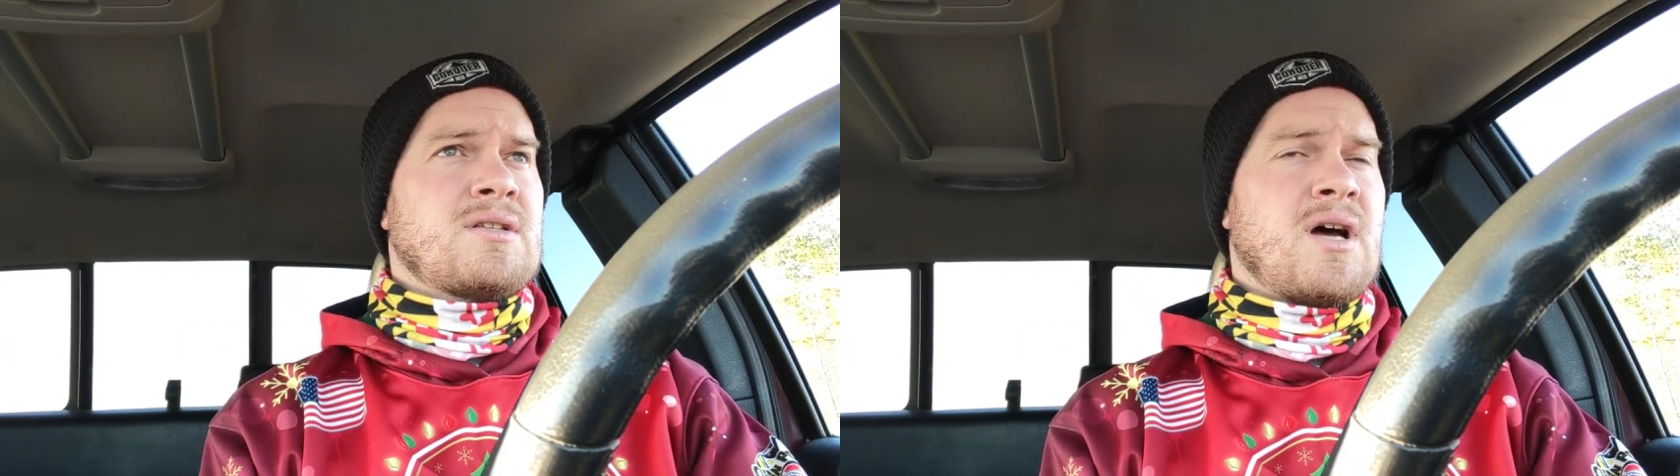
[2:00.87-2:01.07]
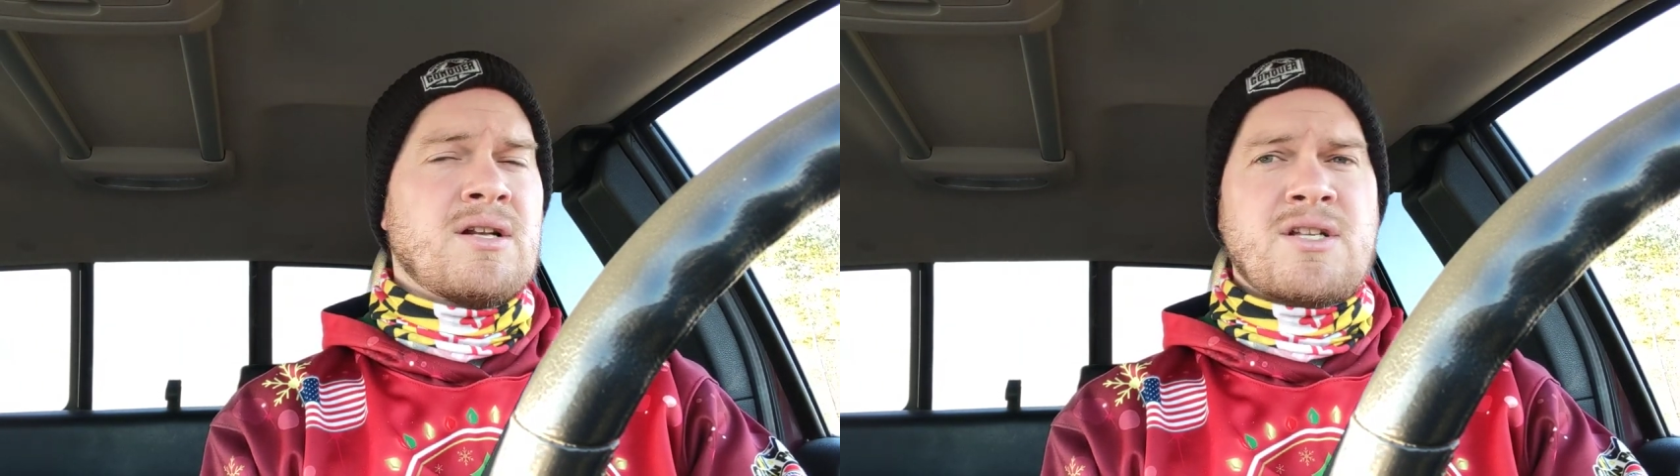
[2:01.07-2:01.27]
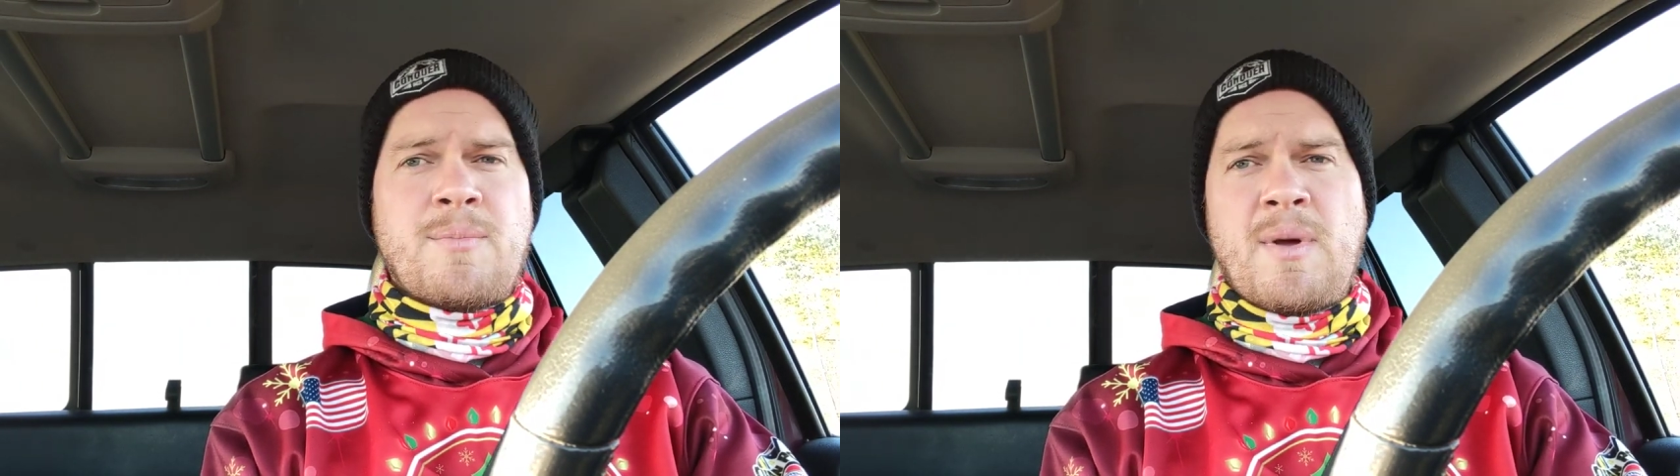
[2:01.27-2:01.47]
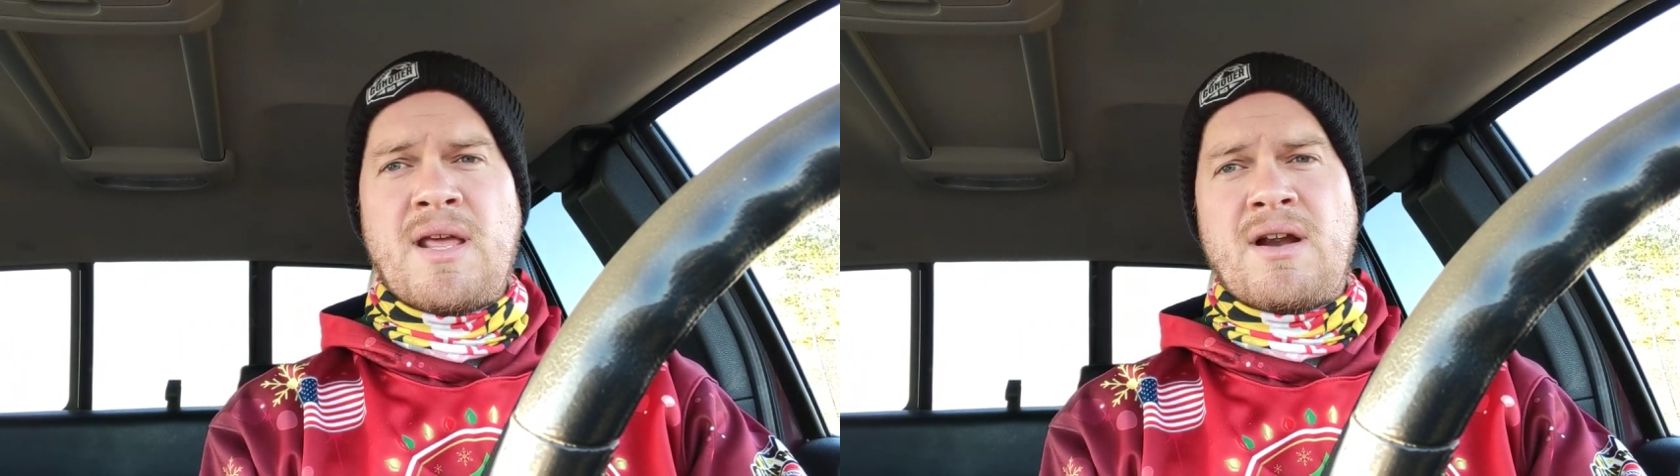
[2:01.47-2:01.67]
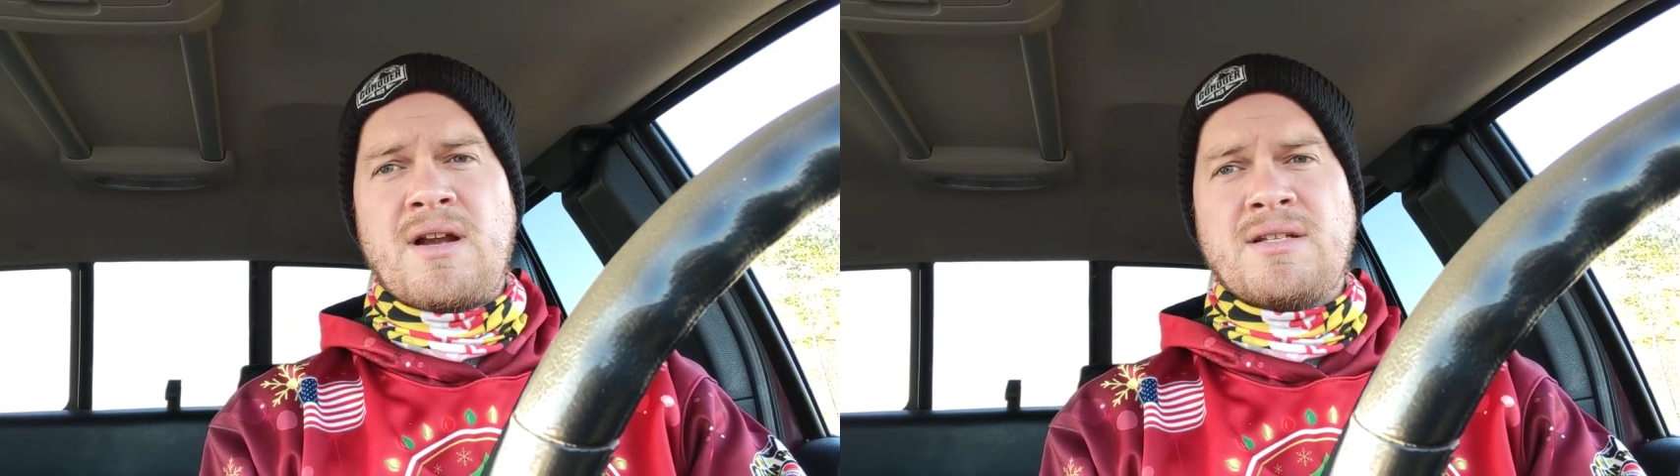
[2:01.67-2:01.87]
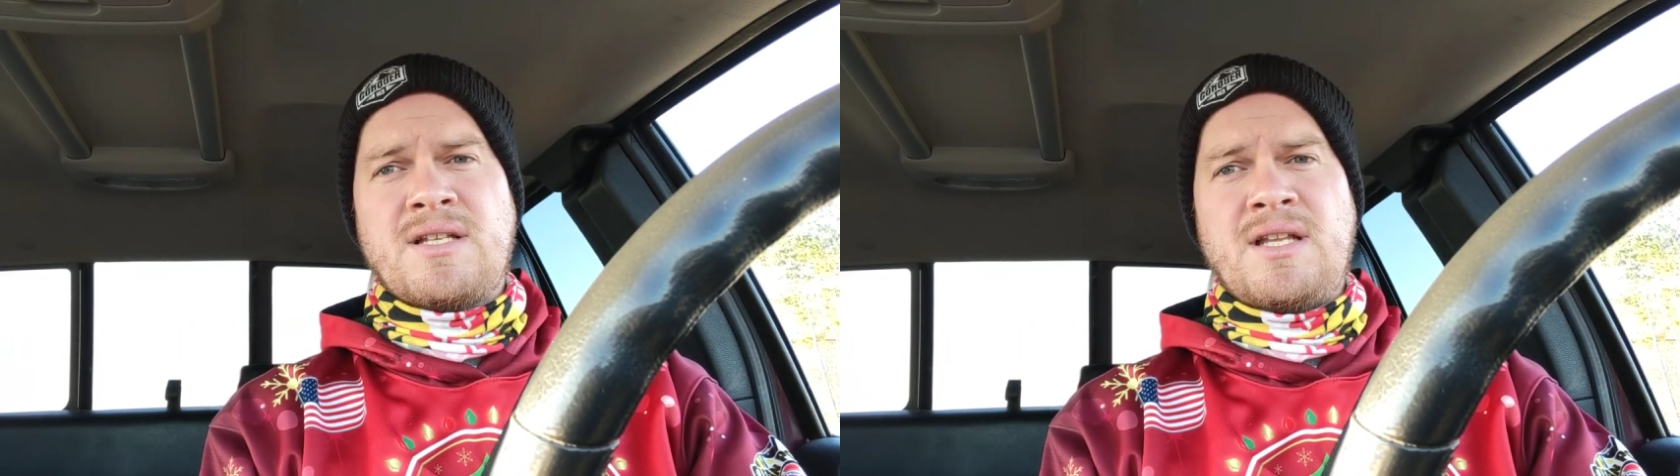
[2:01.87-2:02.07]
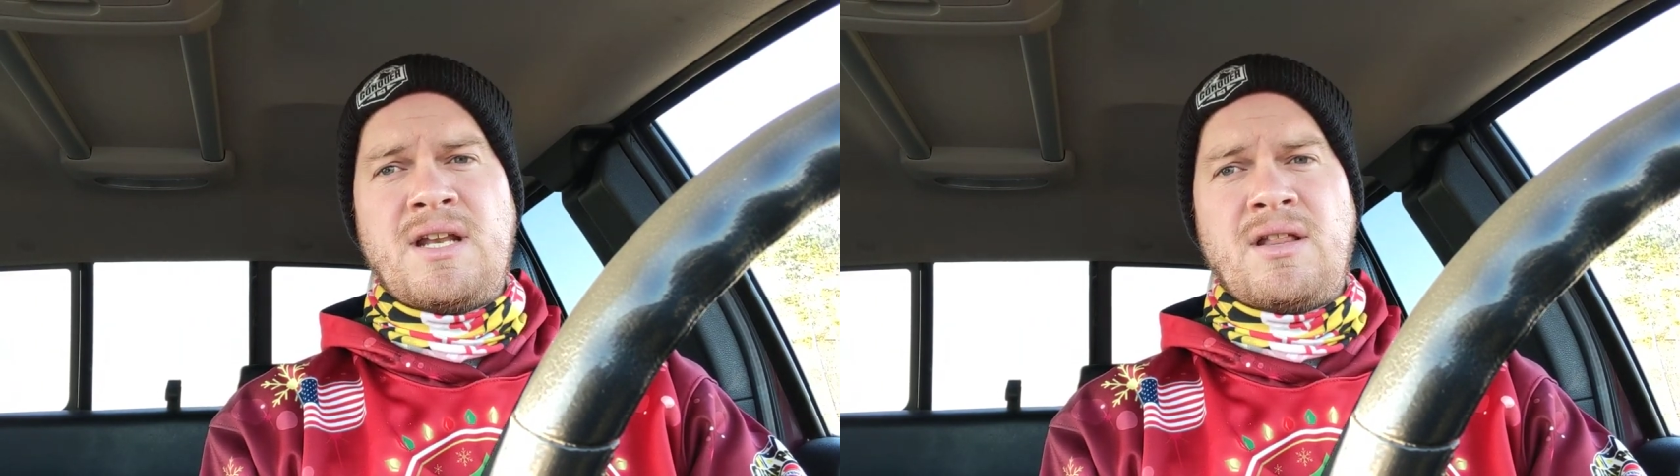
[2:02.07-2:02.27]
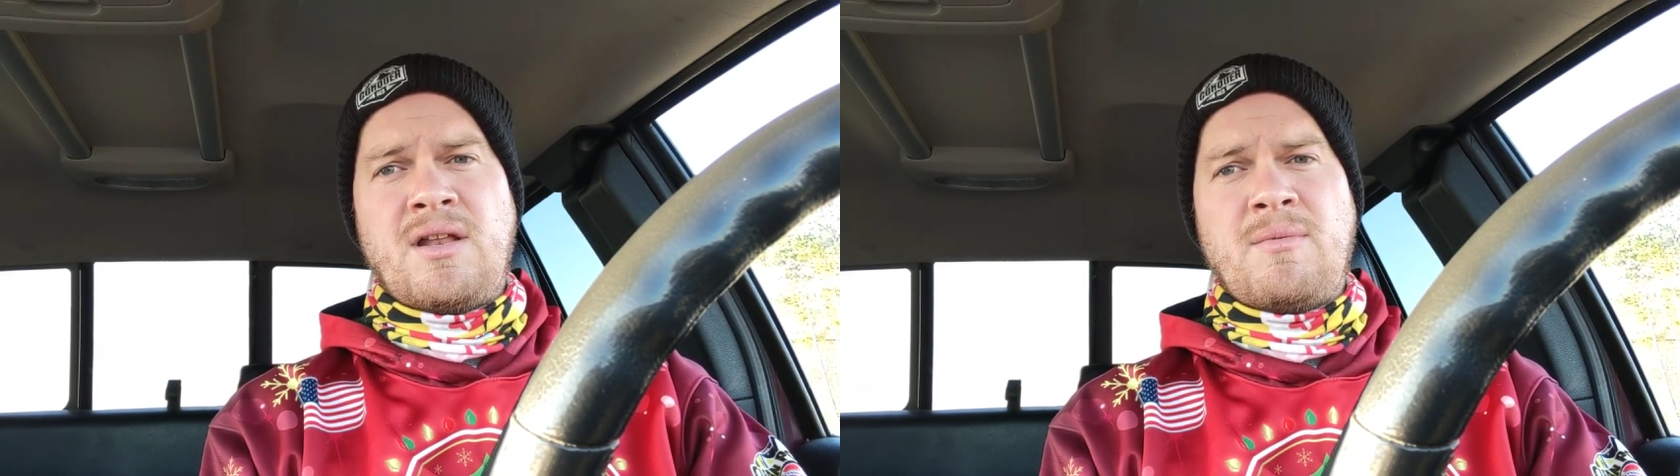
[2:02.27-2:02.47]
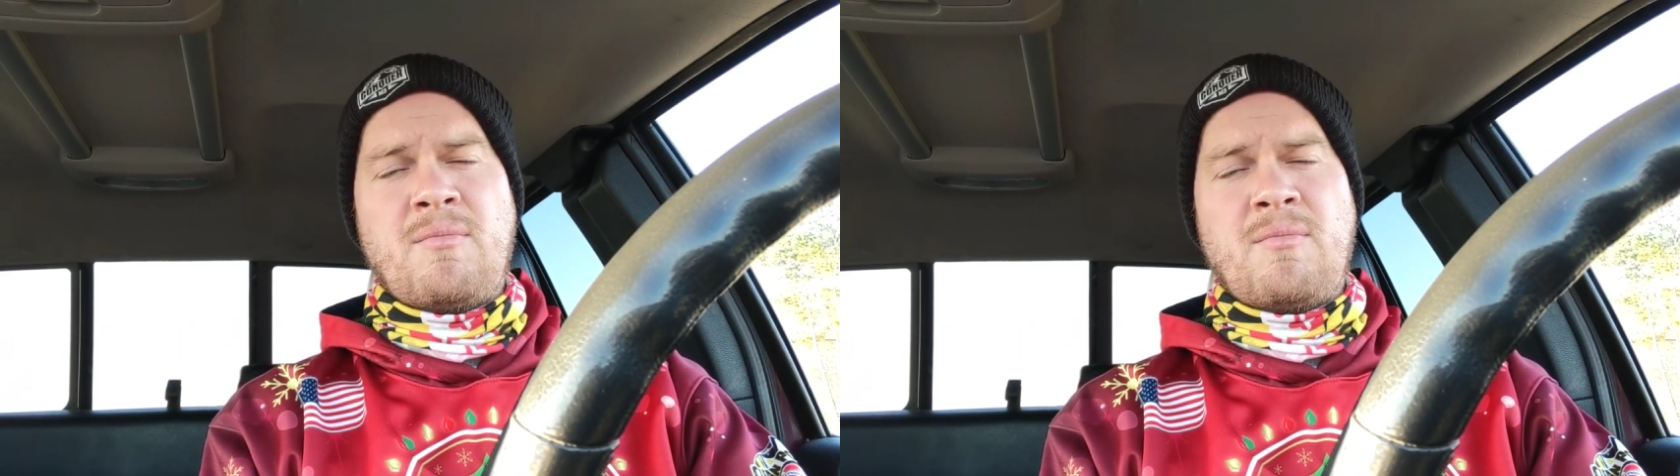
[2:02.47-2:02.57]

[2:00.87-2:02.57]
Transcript: touch up any areas that need a little